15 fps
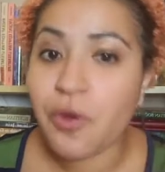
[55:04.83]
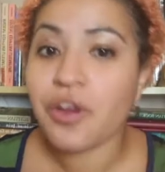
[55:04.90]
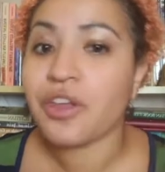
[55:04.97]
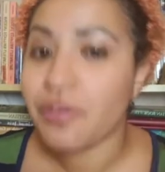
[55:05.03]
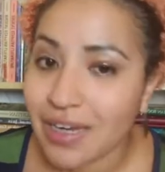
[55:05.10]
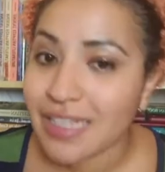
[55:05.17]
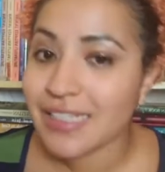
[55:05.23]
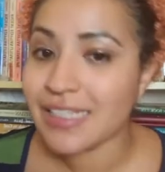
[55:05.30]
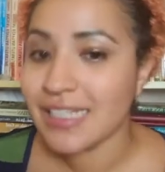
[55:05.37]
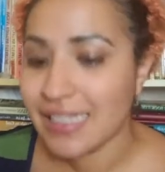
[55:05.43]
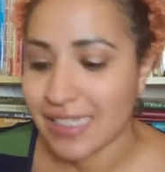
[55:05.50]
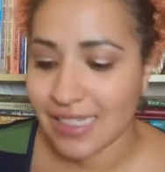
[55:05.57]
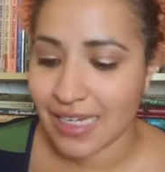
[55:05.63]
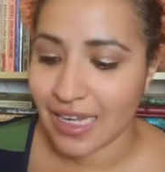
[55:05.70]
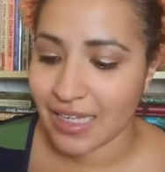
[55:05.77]
your
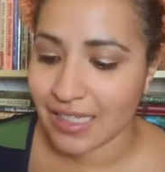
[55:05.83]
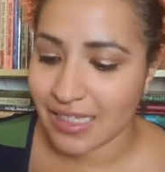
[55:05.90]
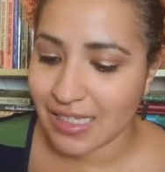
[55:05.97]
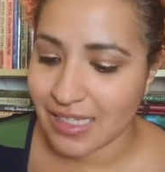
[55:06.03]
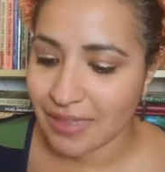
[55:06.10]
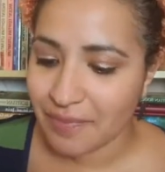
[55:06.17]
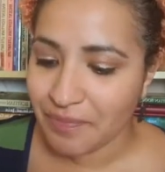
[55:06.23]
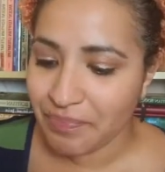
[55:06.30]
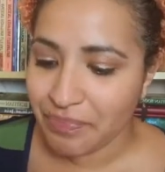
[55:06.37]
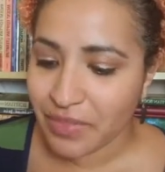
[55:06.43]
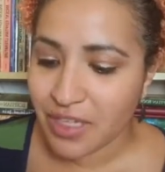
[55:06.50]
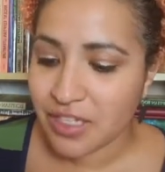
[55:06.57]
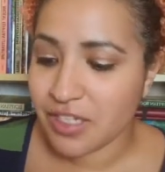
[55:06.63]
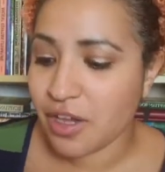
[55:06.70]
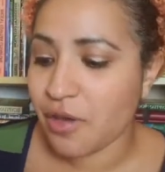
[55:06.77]
existence
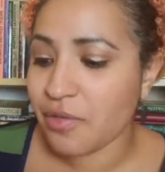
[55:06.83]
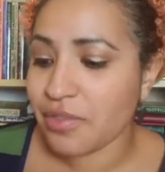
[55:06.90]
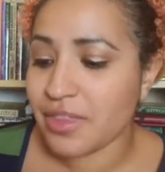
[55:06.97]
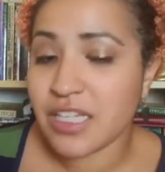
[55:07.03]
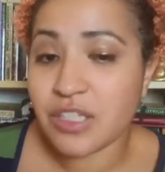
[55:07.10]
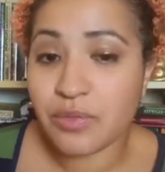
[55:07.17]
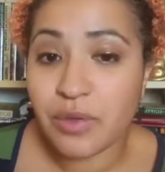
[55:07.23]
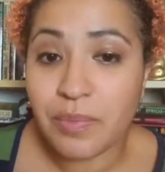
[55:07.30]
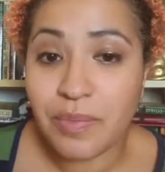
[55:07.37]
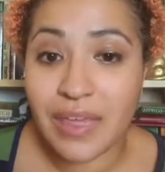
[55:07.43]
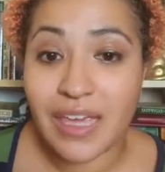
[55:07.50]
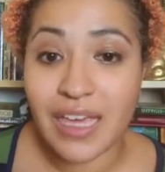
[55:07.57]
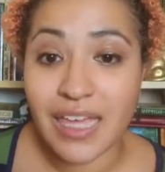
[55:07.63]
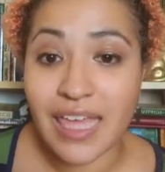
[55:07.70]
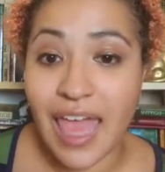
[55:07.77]
so this would be
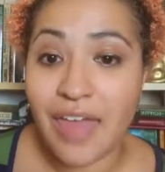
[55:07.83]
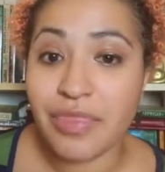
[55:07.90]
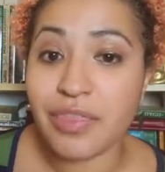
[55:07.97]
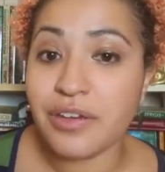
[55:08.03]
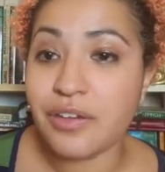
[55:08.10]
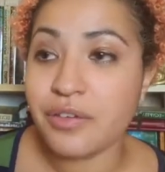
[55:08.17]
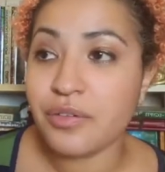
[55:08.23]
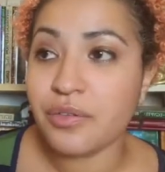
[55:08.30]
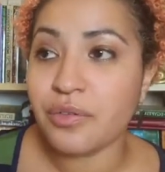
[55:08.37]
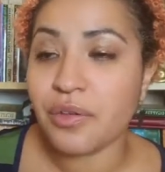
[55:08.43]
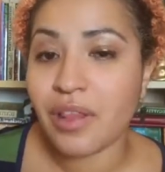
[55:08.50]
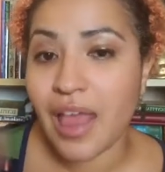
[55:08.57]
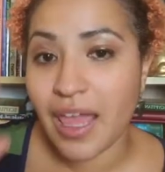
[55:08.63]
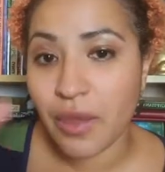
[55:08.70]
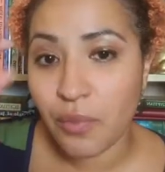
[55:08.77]
again the noon
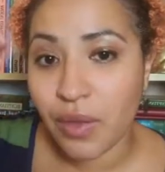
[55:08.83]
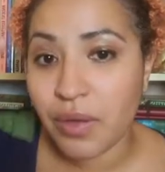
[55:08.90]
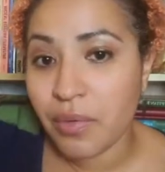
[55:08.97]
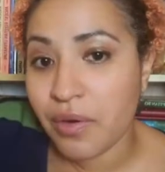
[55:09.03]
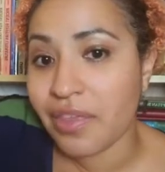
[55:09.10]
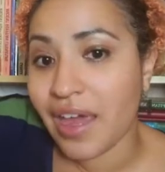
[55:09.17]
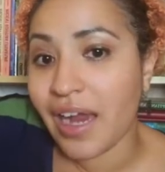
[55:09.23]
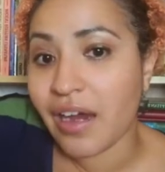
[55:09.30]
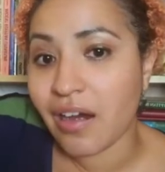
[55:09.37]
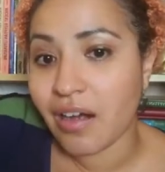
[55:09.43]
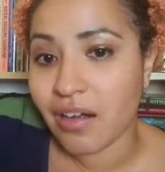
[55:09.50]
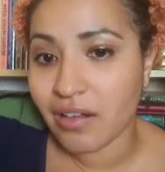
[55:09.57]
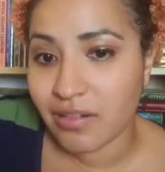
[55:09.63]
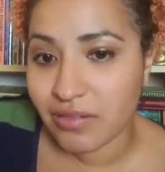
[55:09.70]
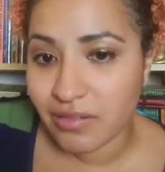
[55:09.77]
like we were there
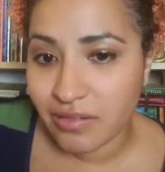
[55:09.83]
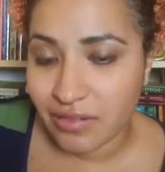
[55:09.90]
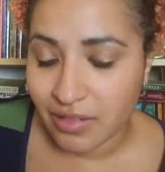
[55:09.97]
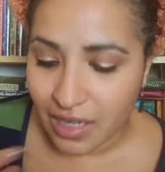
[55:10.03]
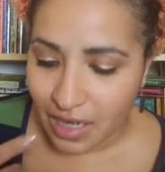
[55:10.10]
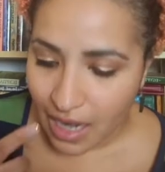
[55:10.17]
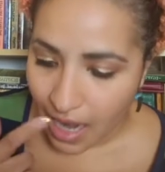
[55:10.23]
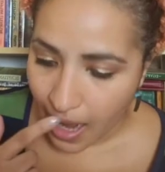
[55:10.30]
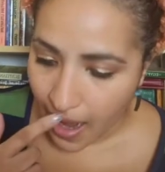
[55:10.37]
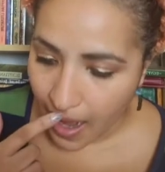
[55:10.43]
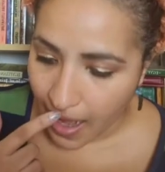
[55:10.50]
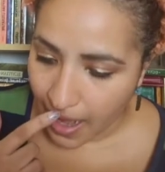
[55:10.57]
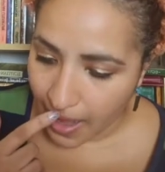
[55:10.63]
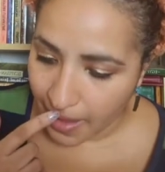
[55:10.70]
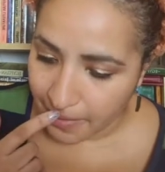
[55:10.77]

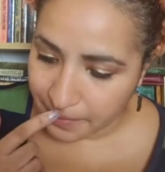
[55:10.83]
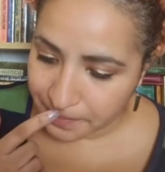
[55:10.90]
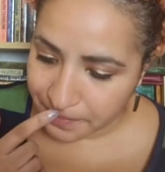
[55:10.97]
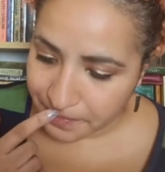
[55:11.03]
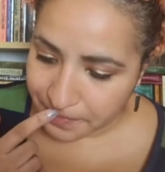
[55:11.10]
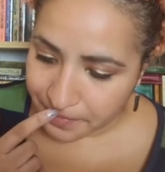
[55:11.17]
um